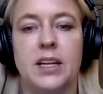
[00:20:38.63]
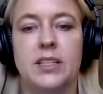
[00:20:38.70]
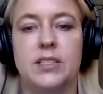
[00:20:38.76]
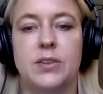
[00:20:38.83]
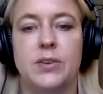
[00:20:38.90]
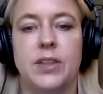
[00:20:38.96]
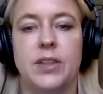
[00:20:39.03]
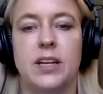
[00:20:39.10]
And
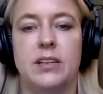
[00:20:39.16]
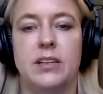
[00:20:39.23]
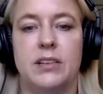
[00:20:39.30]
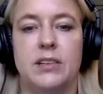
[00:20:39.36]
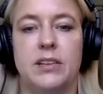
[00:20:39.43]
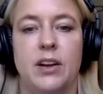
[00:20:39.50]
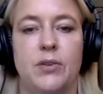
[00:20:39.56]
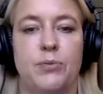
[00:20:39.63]
so they,
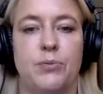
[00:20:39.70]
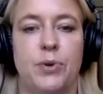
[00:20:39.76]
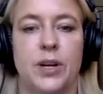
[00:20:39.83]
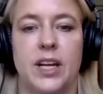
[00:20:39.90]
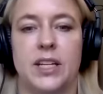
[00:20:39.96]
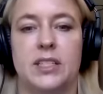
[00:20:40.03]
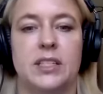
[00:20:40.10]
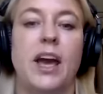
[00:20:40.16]

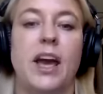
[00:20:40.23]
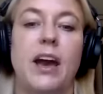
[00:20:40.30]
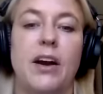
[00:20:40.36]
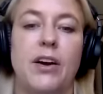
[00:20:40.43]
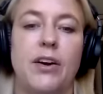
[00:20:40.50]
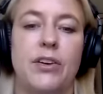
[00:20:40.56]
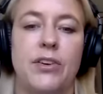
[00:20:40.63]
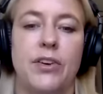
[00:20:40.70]
wouldn't get
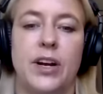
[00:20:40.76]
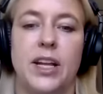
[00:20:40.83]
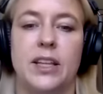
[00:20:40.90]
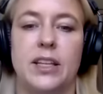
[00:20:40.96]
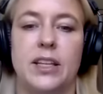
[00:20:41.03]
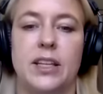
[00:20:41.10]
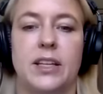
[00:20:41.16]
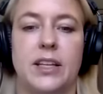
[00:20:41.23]
scared or
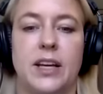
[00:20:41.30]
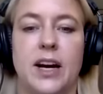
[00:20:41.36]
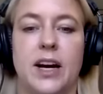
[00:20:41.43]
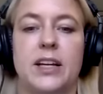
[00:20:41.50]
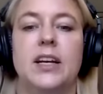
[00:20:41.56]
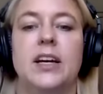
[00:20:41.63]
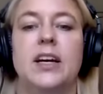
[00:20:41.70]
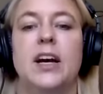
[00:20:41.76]
anything like that.